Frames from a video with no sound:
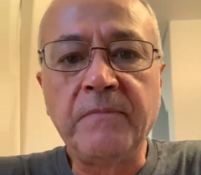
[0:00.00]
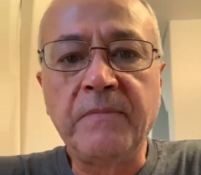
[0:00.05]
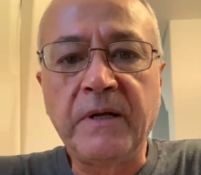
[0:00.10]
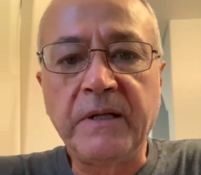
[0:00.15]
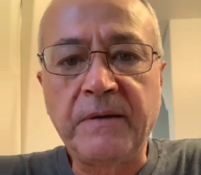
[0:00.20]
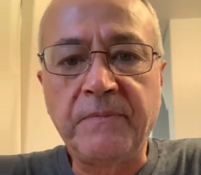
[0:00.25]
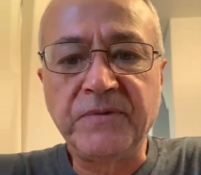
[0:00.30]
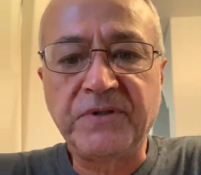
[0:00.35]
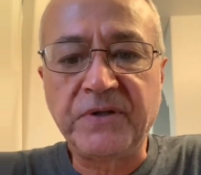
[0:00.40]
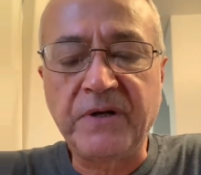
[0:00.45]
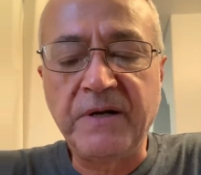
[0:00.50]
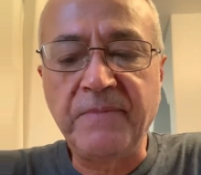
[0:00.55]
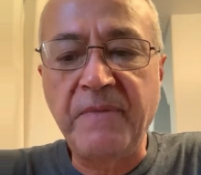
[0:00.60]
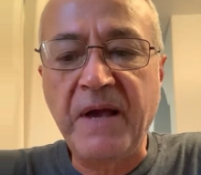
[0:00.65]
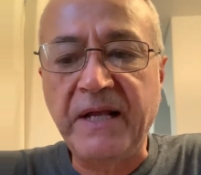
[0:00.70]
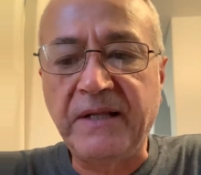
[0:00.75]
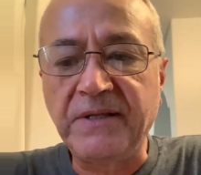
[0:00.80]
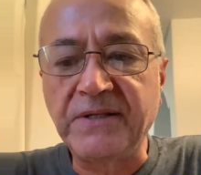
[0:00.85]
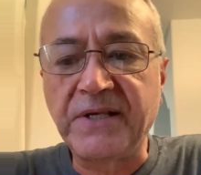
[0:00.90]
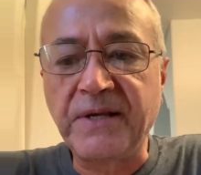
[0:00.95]
But I'm just going to
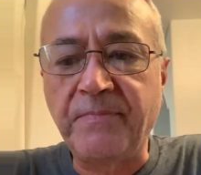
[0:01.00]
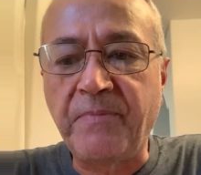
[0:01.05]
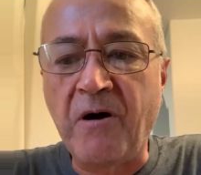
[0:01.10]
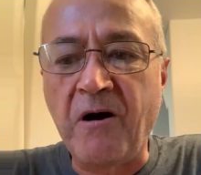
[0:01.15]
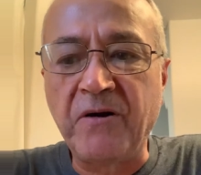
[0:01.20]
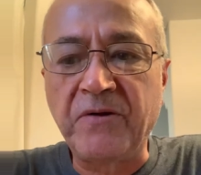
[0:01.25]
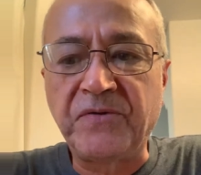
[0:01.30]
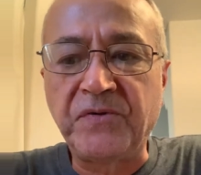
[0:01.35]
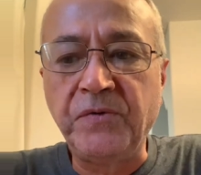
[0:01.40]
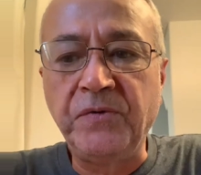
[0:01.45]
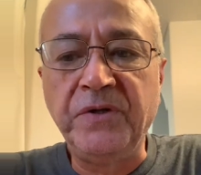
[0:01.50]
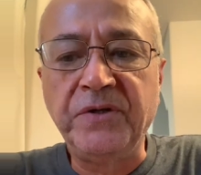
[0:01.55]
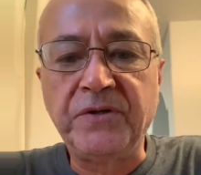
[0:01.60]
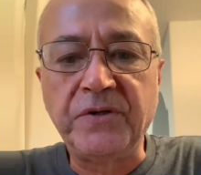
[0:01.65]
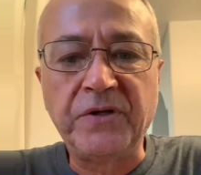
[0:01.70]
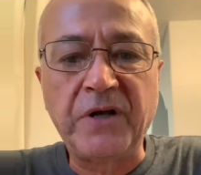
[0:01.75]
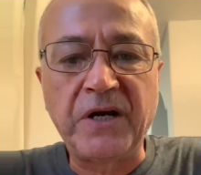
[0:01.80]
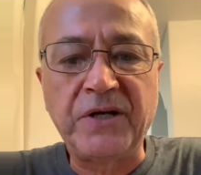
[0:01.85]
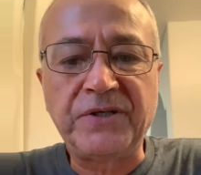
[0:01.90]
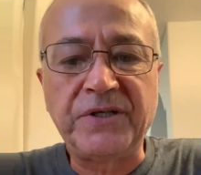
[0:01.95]
make this a part 2
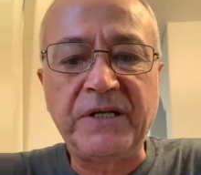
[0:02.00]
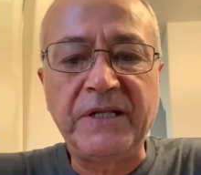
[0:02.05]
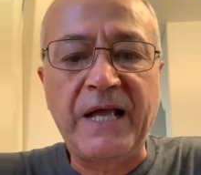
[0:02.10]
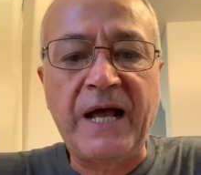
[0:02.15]
introduction.